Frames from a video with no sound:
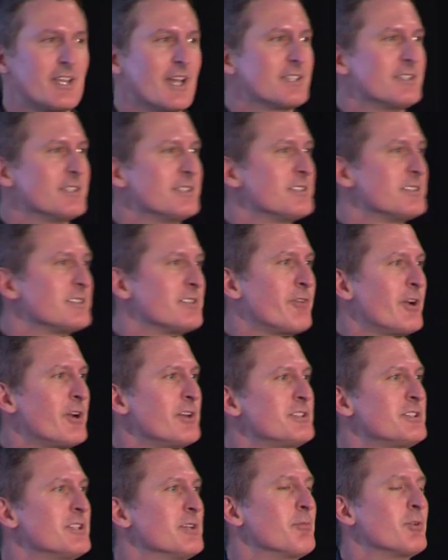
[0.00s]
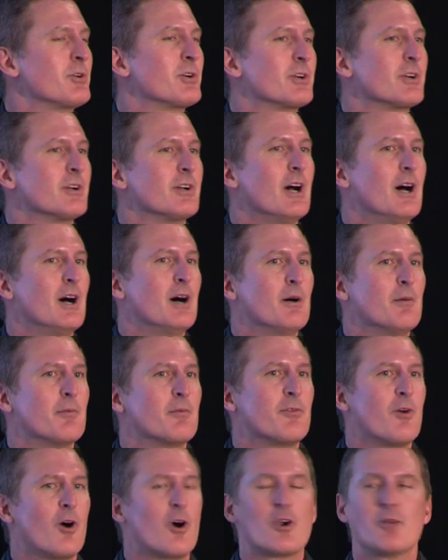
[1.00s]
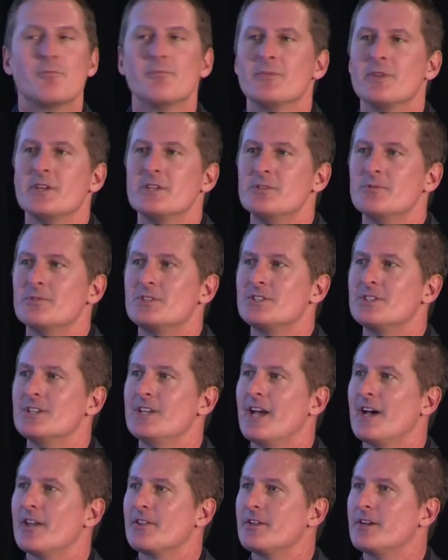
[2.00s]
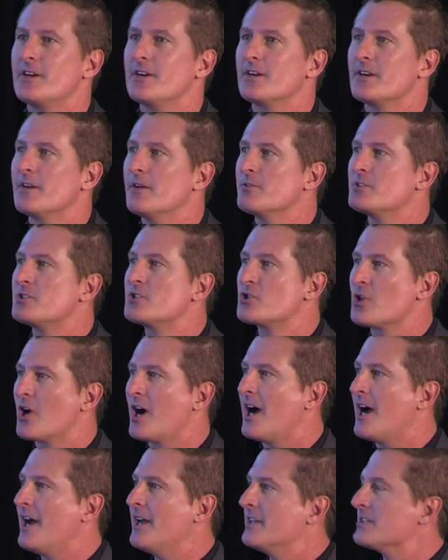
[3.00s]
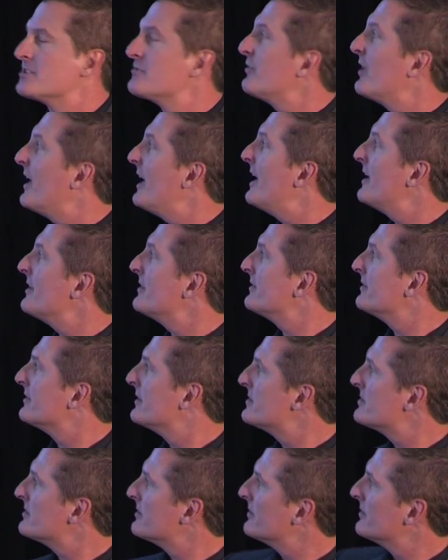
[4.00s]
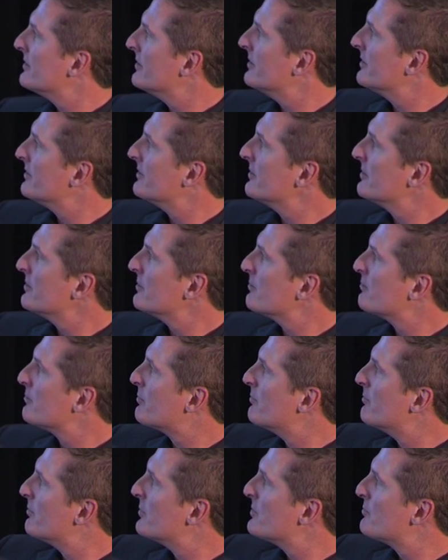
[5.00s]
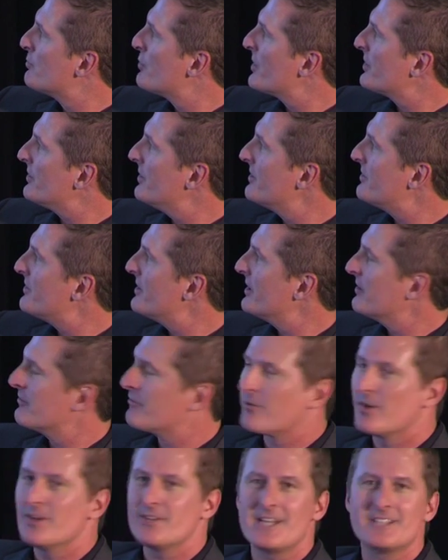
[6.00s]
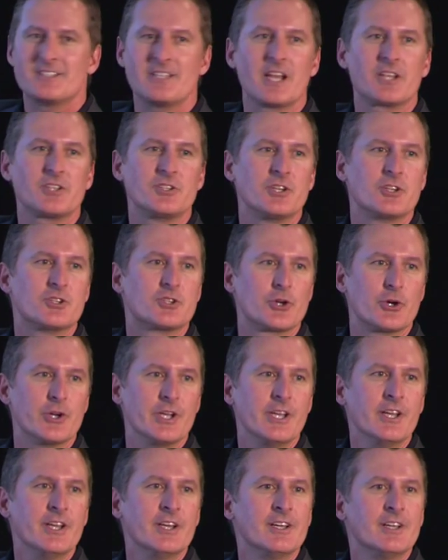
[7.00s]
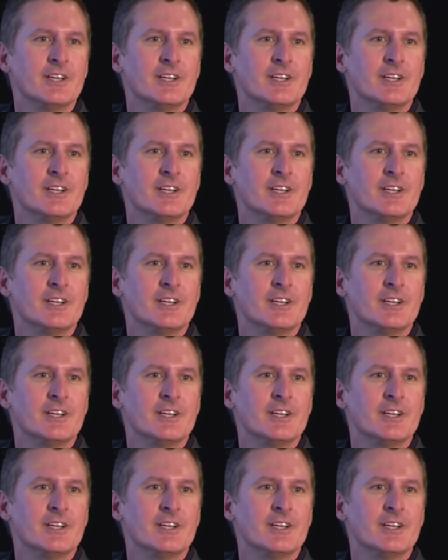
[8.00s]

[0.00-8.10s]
Texas. It's a very similar farm that you would see out there. It's dry, it's flat. This, the little prickly thing in front, that's actually a tree.